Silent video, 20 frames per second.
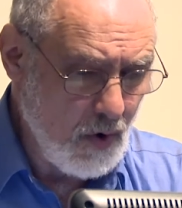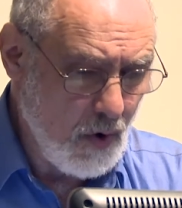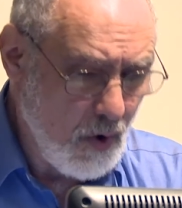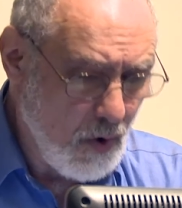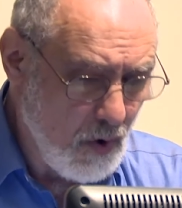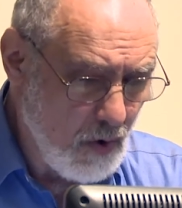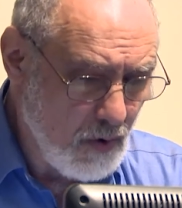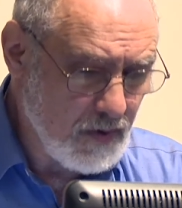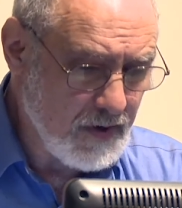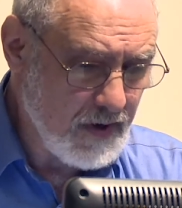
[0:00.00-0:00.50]

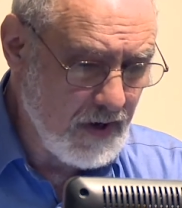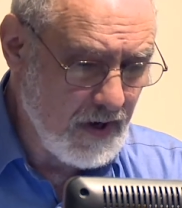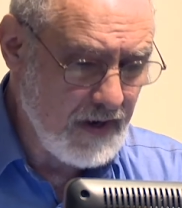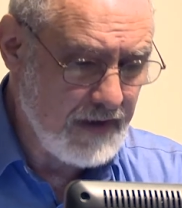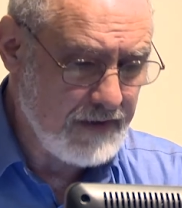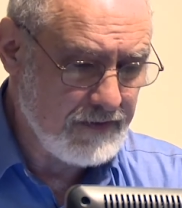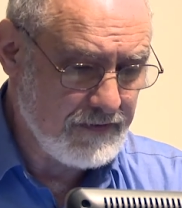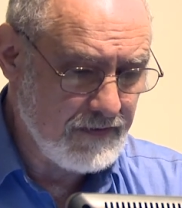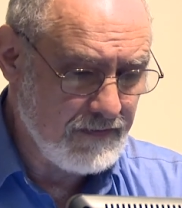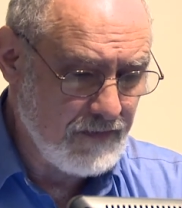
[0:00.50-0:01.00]
All
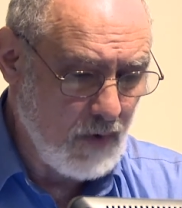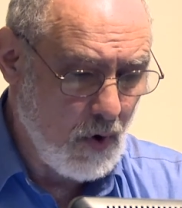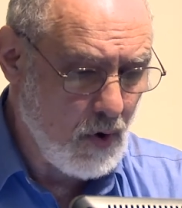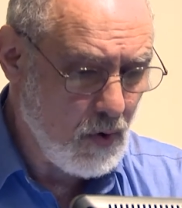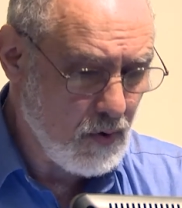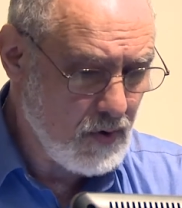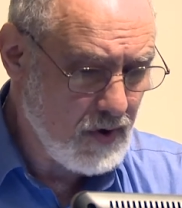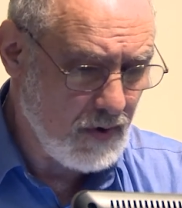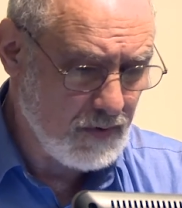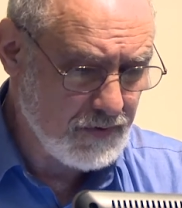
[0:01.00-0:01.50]

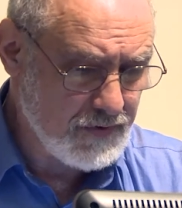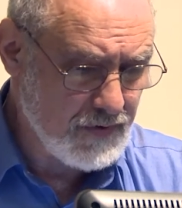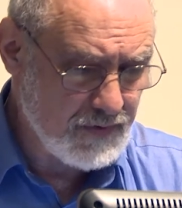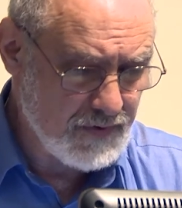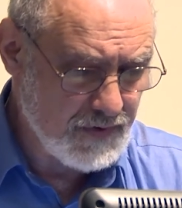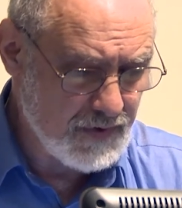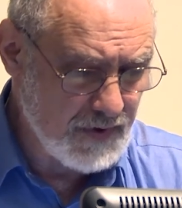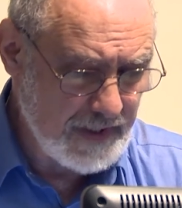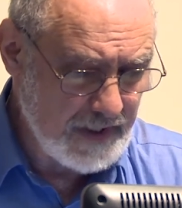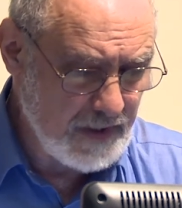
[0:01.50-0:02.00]

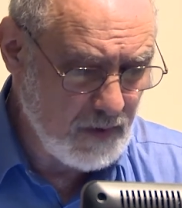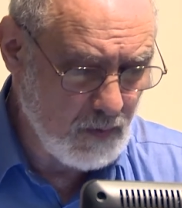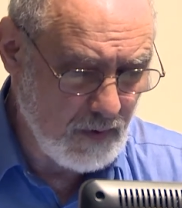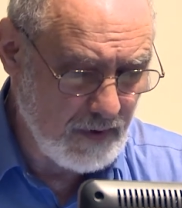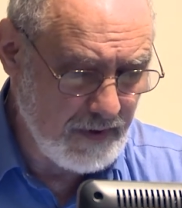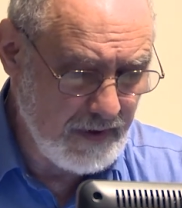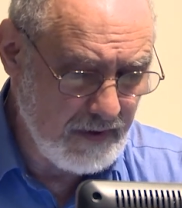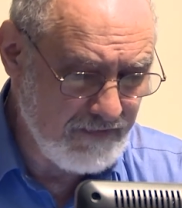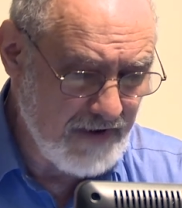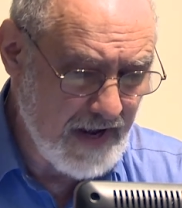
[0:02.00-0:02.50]
cultures are
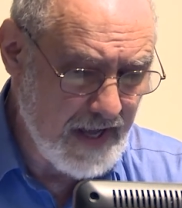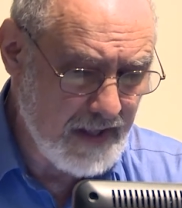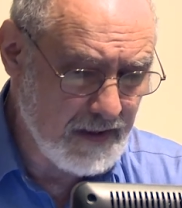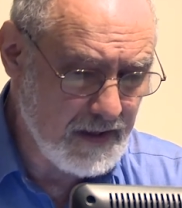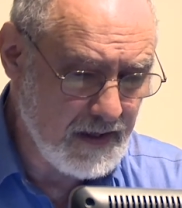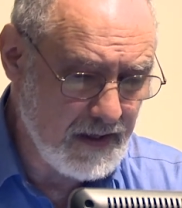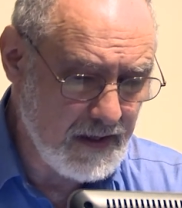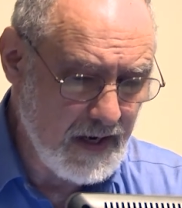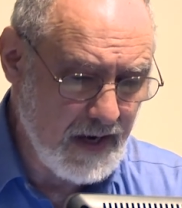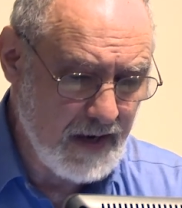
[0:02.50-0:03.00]
equally
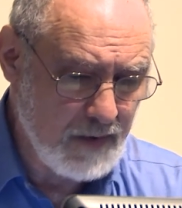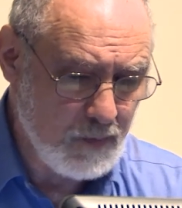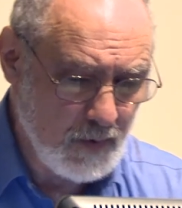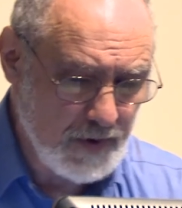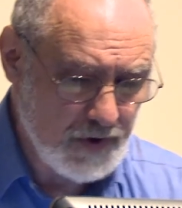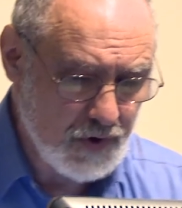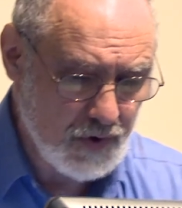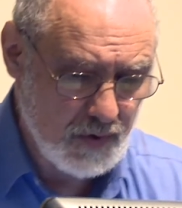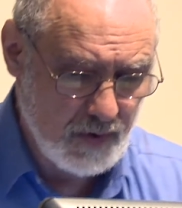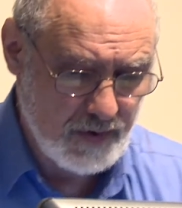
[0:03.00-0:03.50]
valid, and
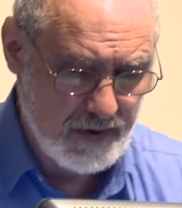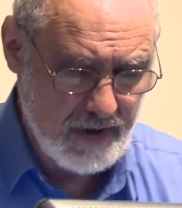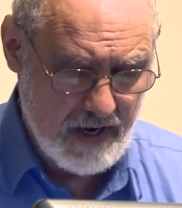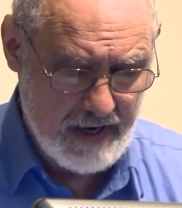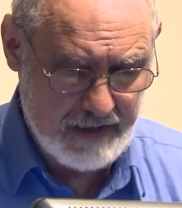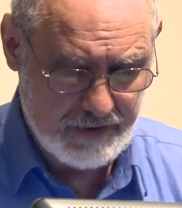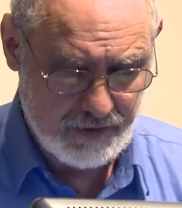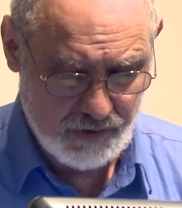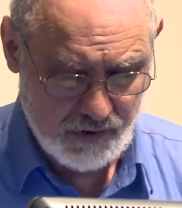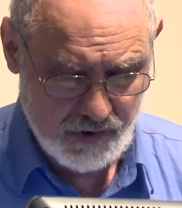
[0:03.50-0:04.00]
we should
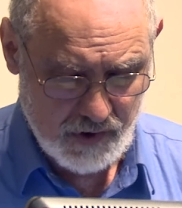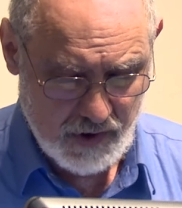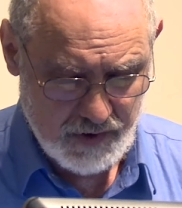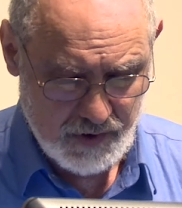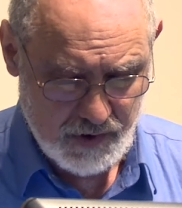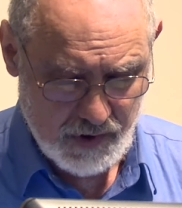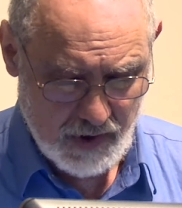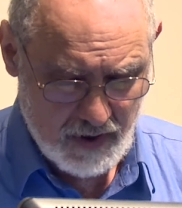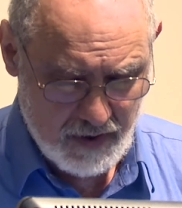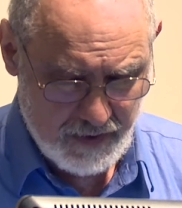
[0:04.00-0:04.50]
not
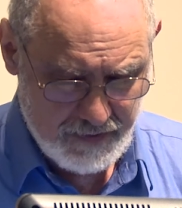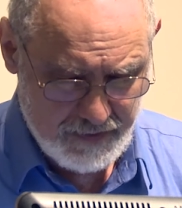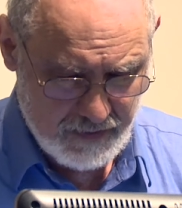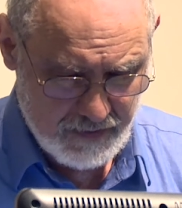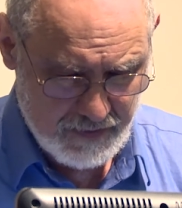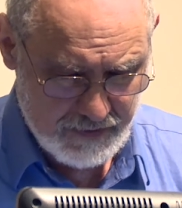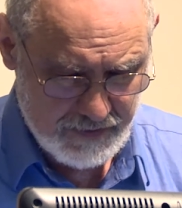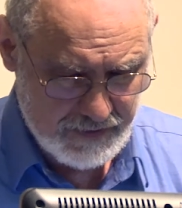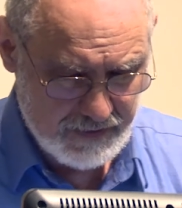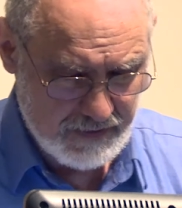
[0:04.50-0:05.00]
judge
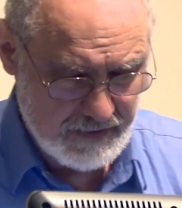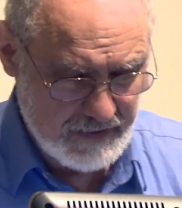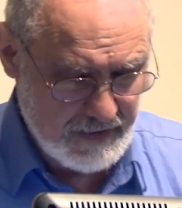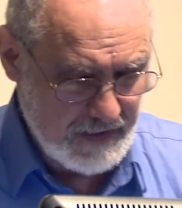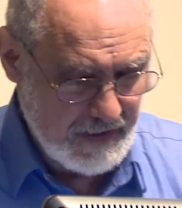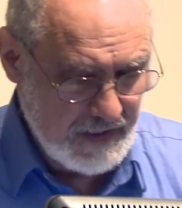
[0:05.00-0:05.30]
others.